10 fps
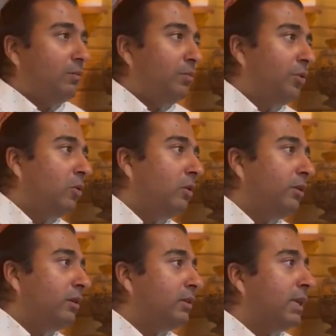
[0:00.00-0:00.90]
pull
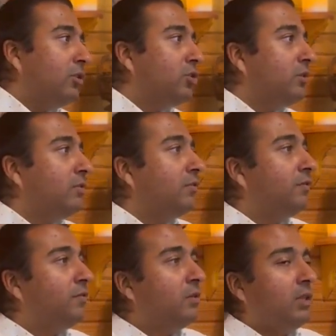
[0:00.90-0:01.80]
your attention
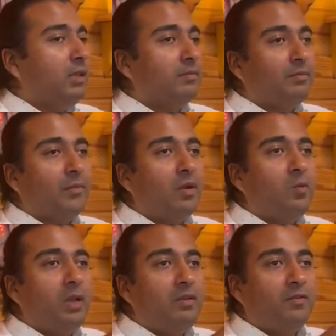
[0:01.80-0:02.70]
fully
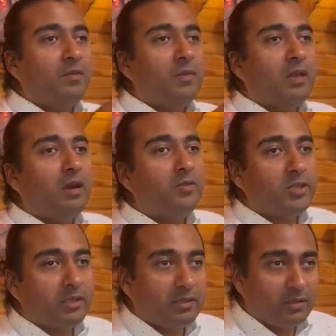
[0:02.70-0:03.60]
away from the
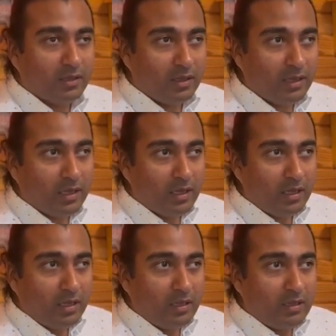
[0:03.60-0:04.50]
object
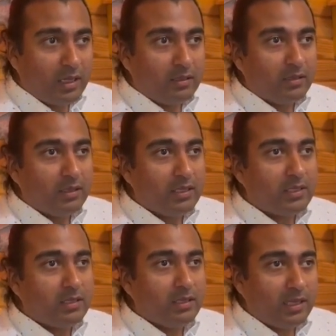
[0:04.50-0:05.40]
that
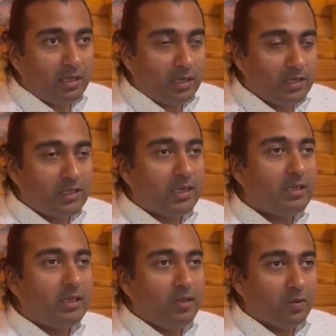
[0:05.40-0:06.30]
it is said
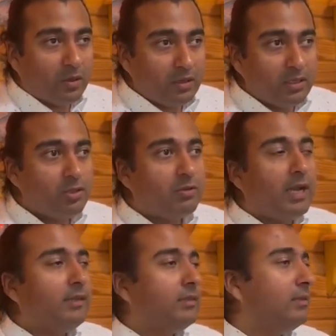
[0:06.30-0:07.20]
that you are
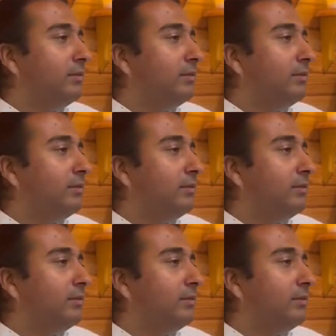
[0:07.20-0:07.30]
distracted.